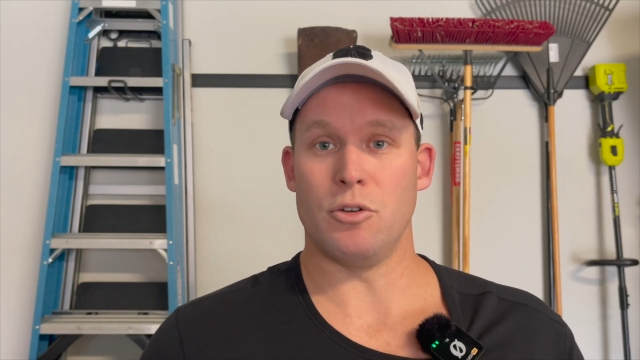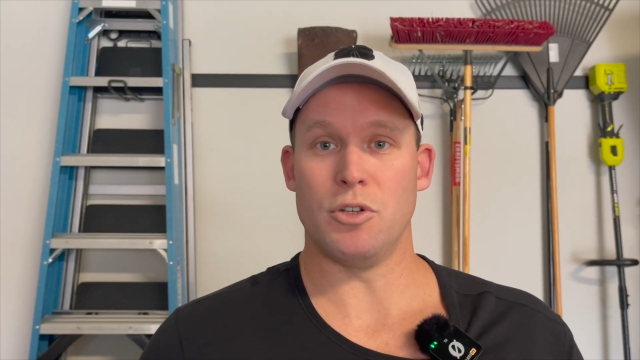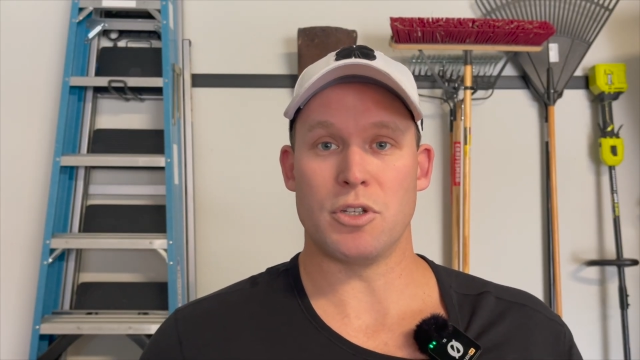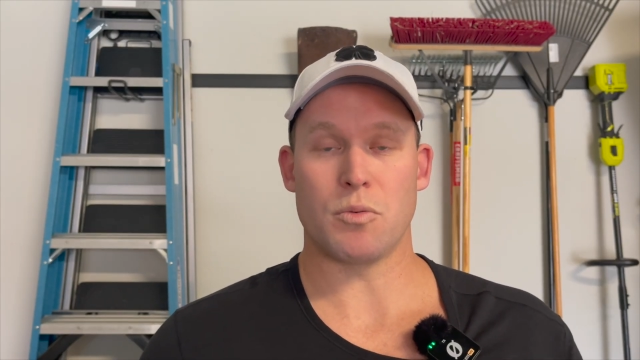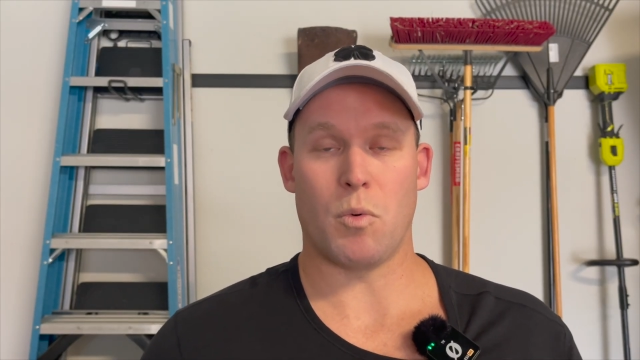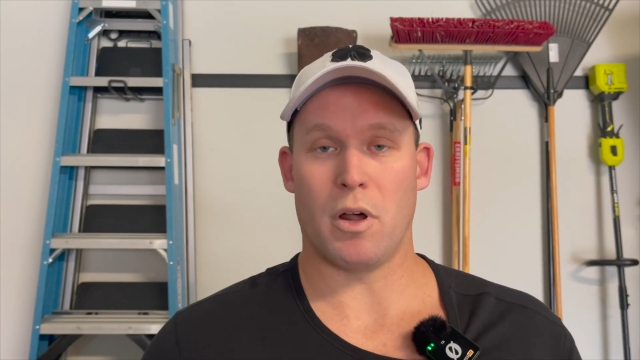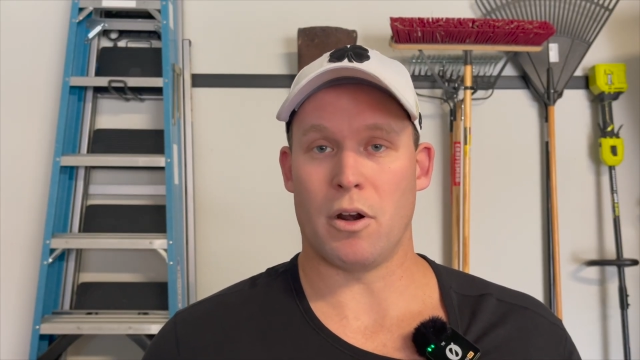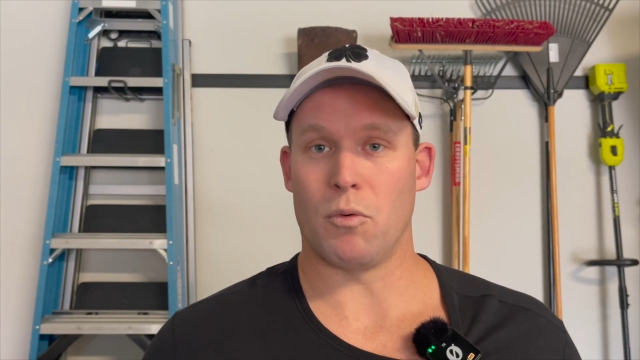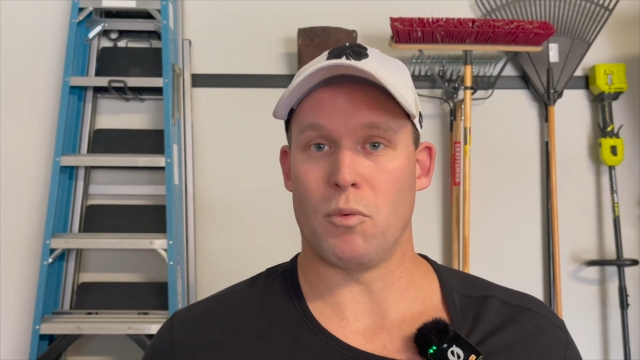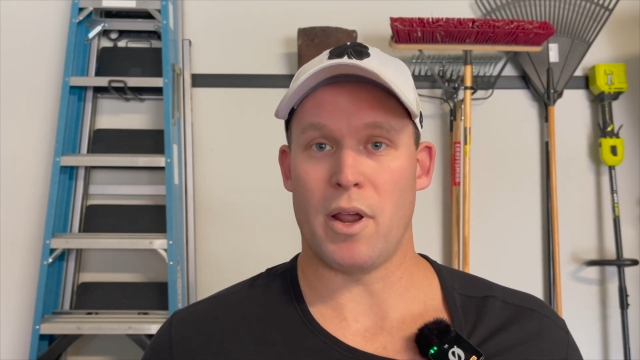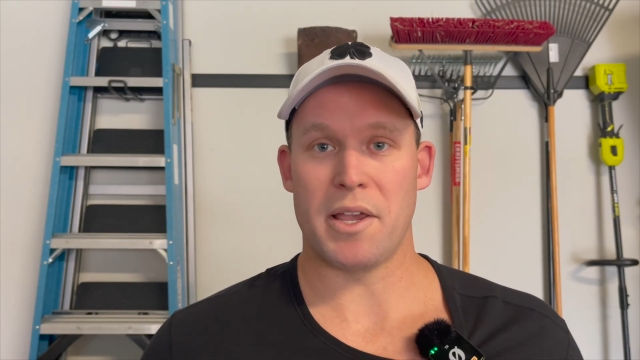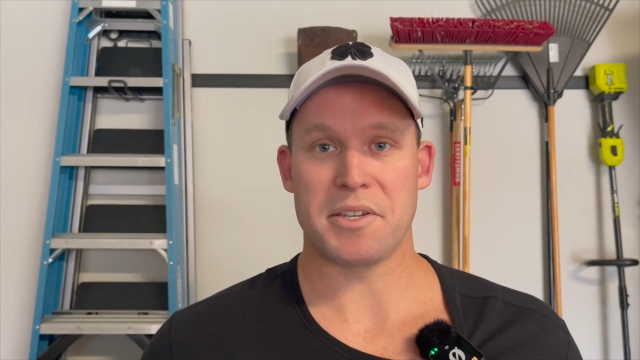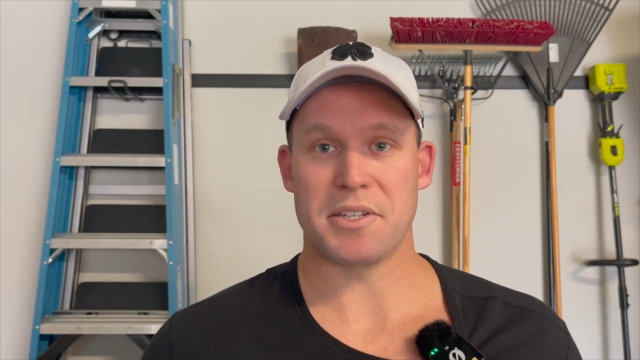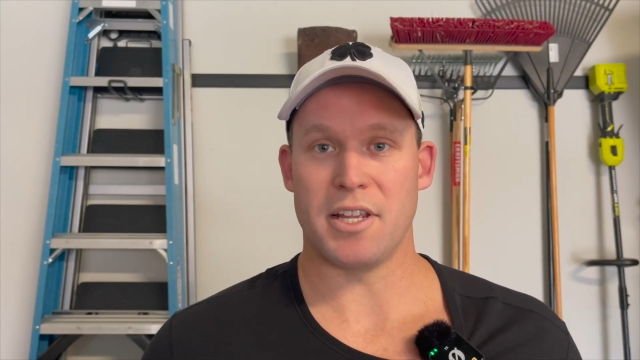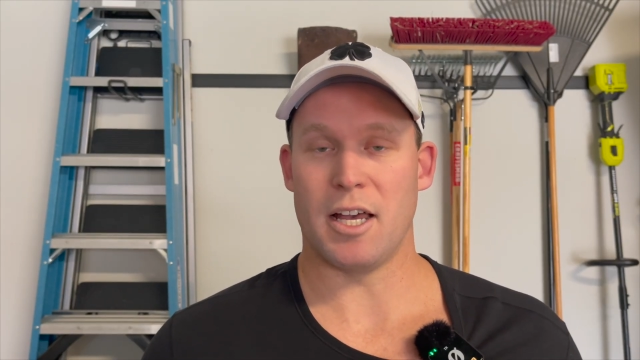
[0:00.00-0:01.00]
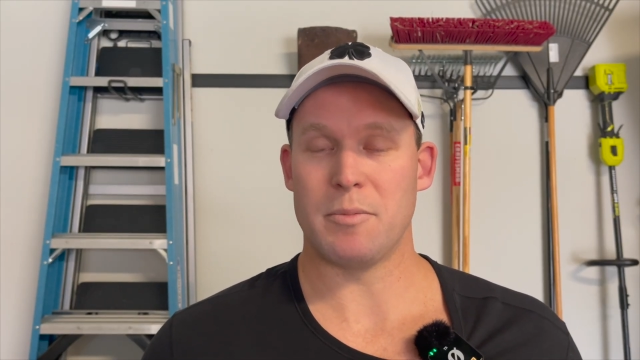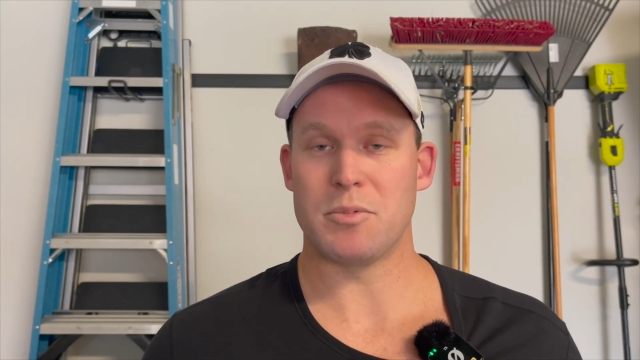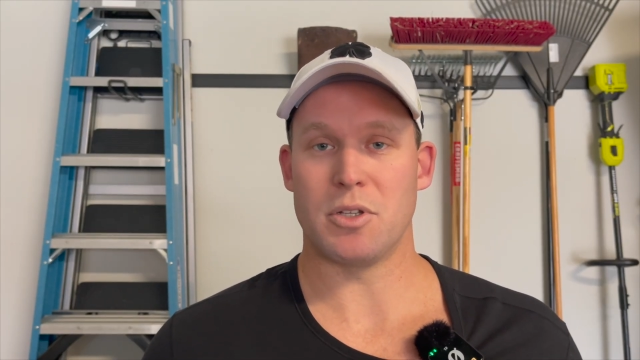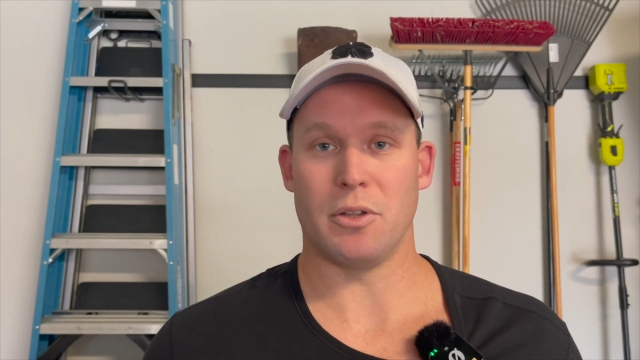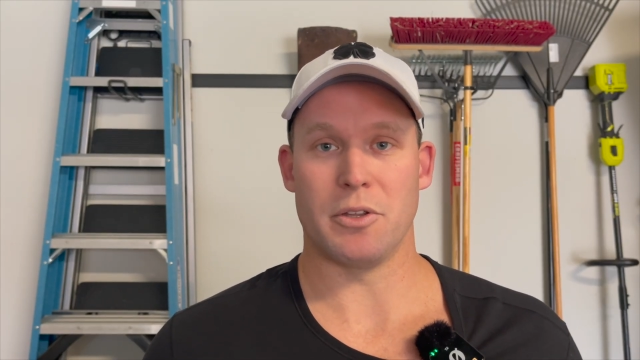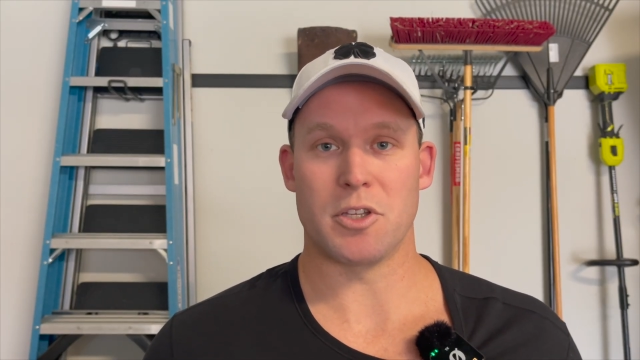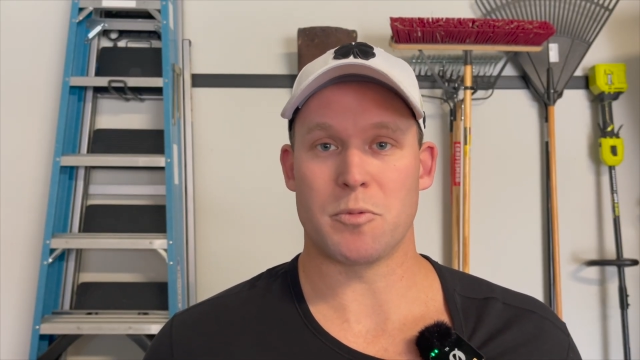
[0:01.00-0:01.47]
just want to rest up
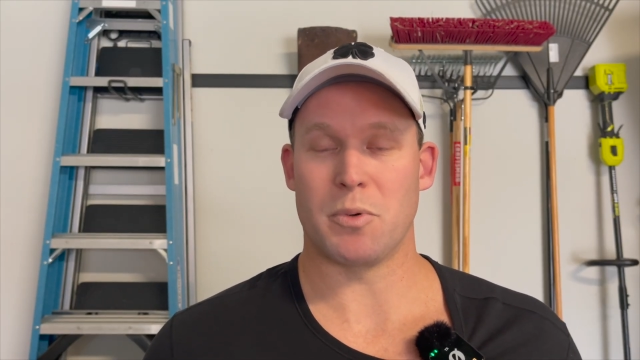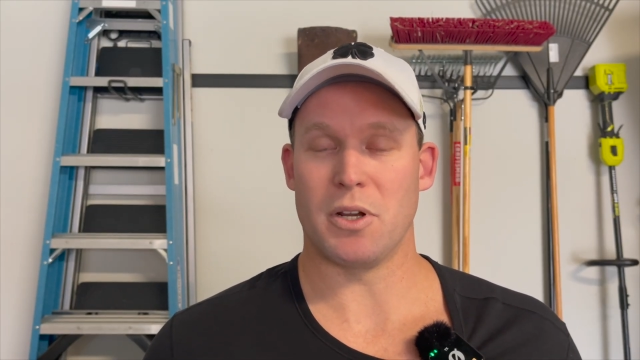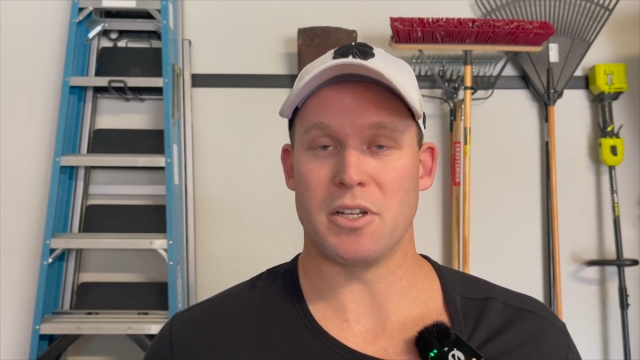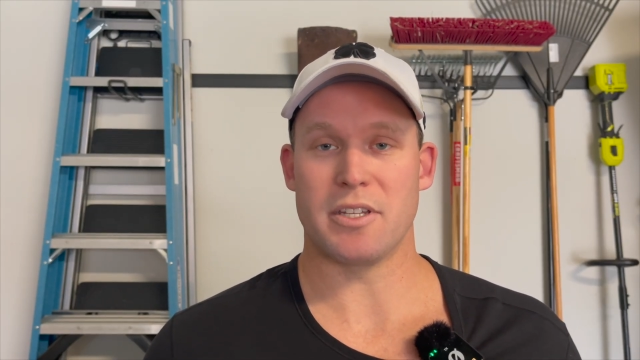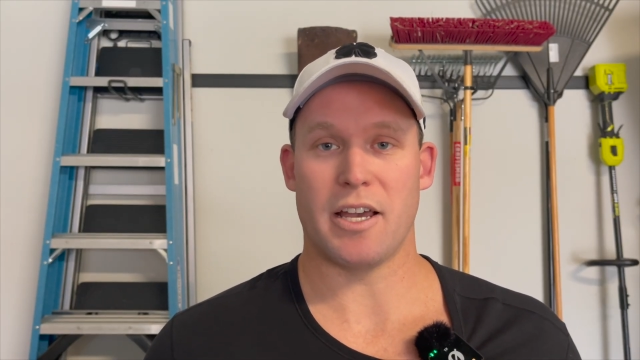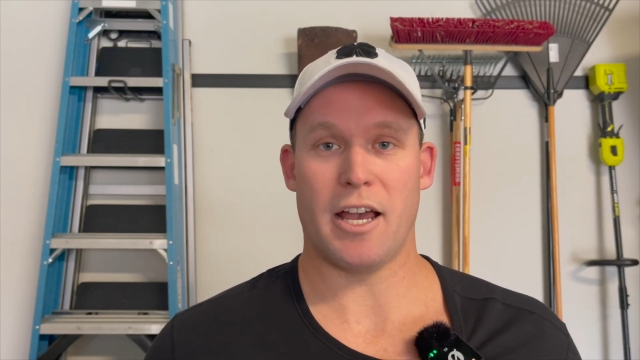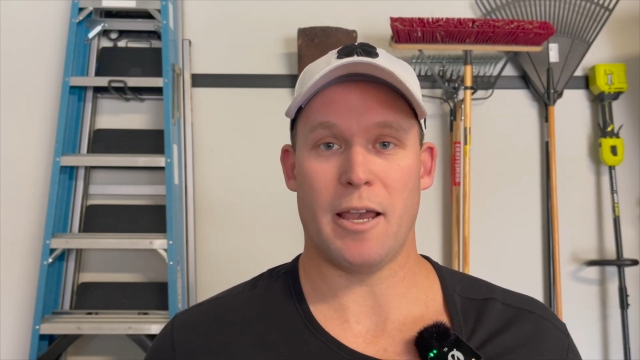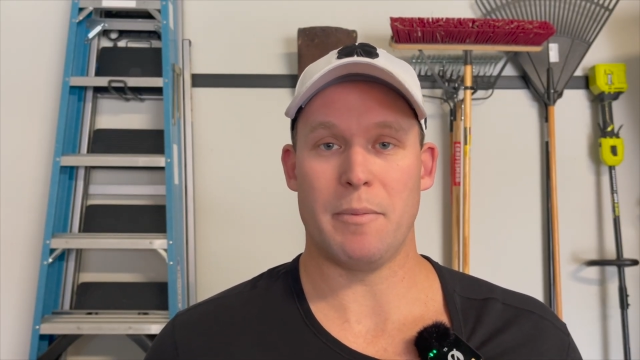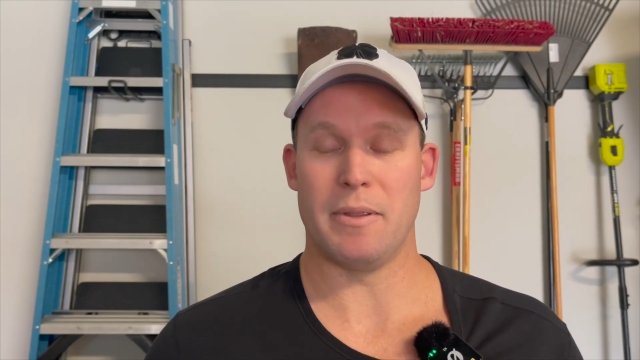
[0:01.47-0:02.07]
till the springtime,